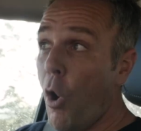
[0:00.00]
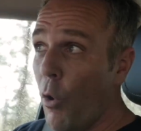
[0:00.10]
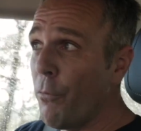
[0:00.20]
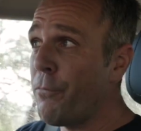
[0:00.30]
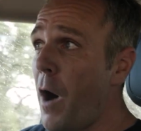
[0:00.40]

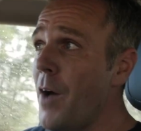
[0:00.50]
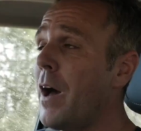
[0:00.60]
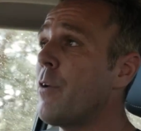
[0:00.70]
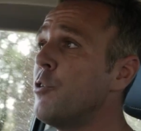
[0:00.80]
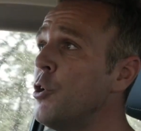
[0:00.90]
all
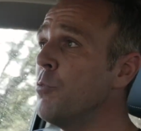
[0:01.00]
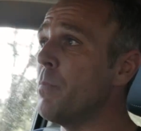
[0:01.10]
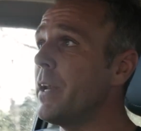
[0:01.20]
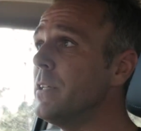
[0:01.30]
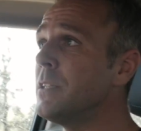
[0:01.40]
500 newton
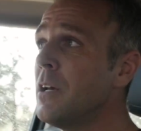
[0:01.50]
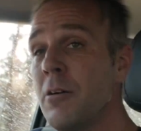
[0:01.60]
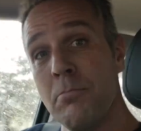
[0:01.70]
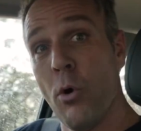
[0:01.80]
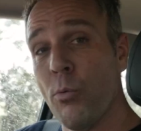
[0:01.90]
meters
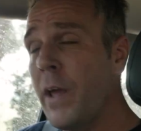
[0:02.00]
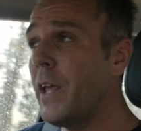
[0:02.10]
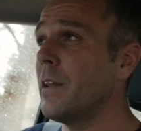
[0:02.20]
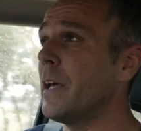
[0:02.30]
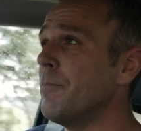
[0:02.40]
more regularly.